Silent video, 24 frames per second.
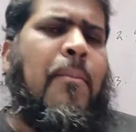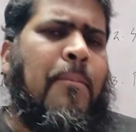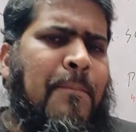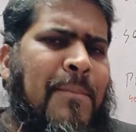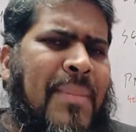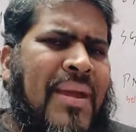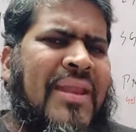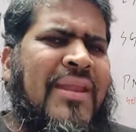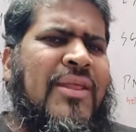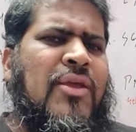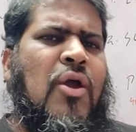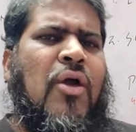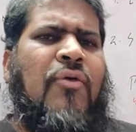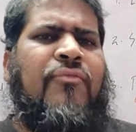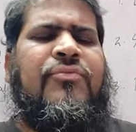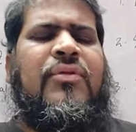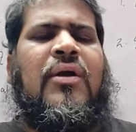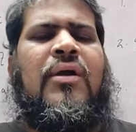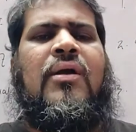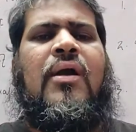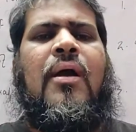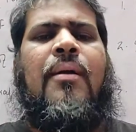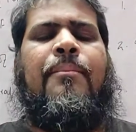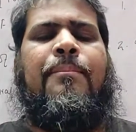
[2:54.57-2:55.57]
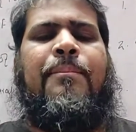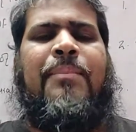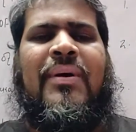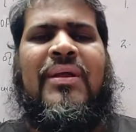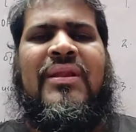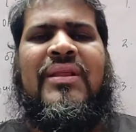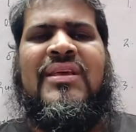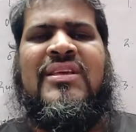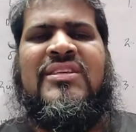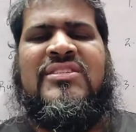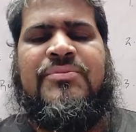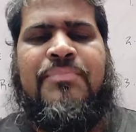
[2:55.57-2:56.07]
many of the
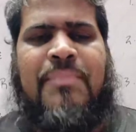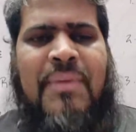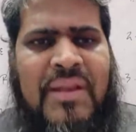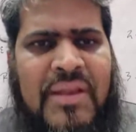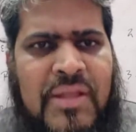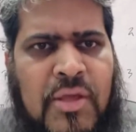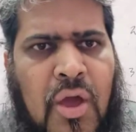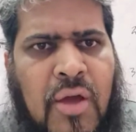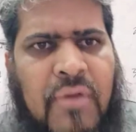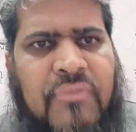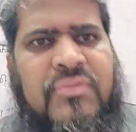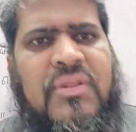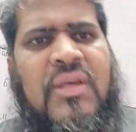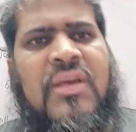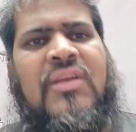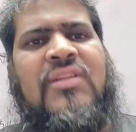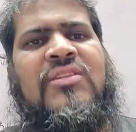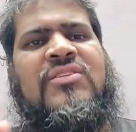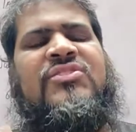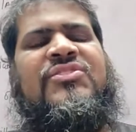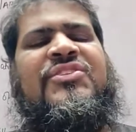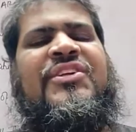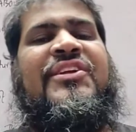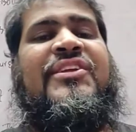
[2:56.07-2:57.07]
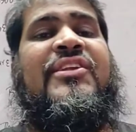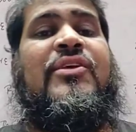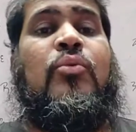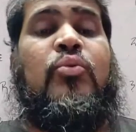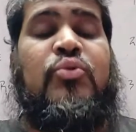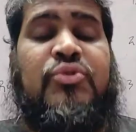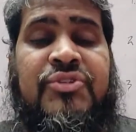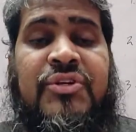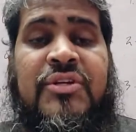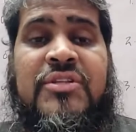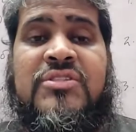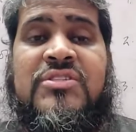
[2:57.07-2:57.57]
companies, many of the
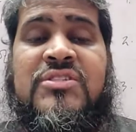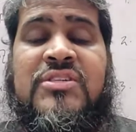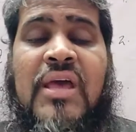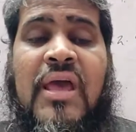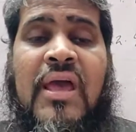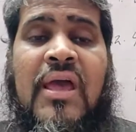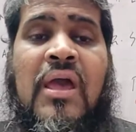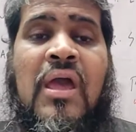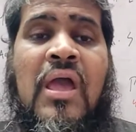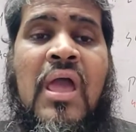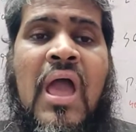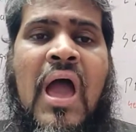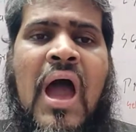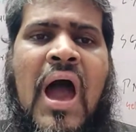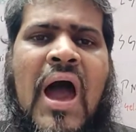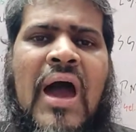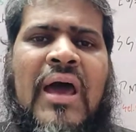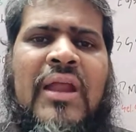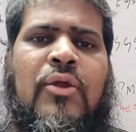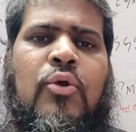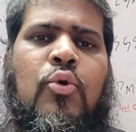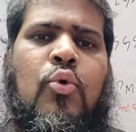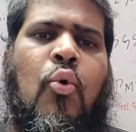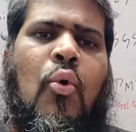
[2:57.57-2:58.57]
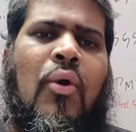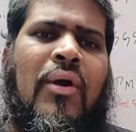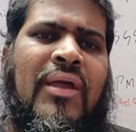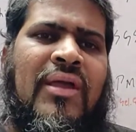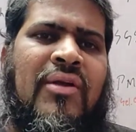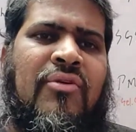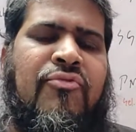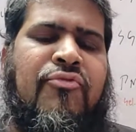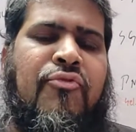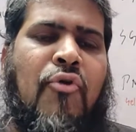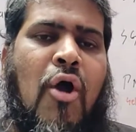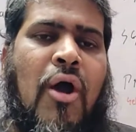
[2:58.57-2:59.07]
institutions are
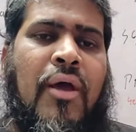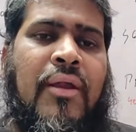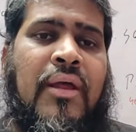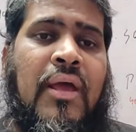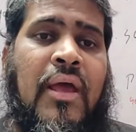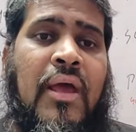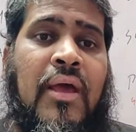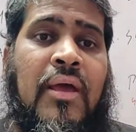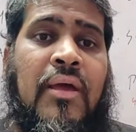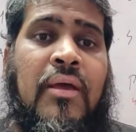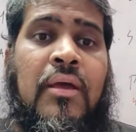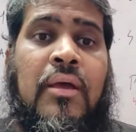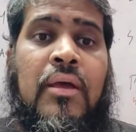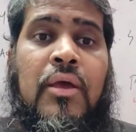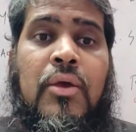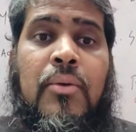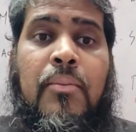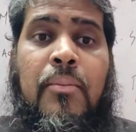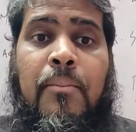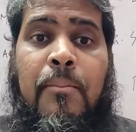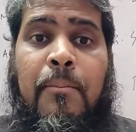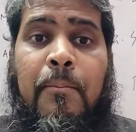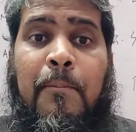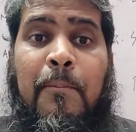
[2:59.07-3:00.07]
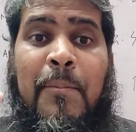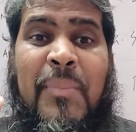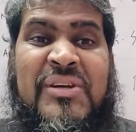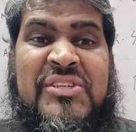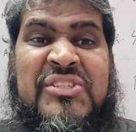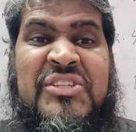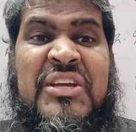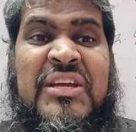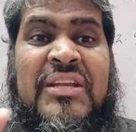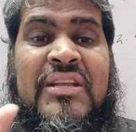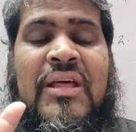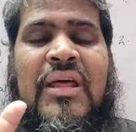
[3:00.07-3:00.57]
going for a
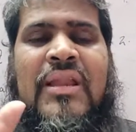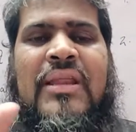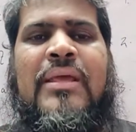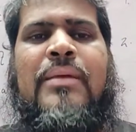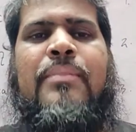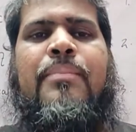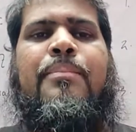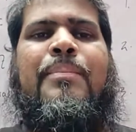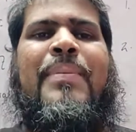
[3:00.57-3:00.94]
machinery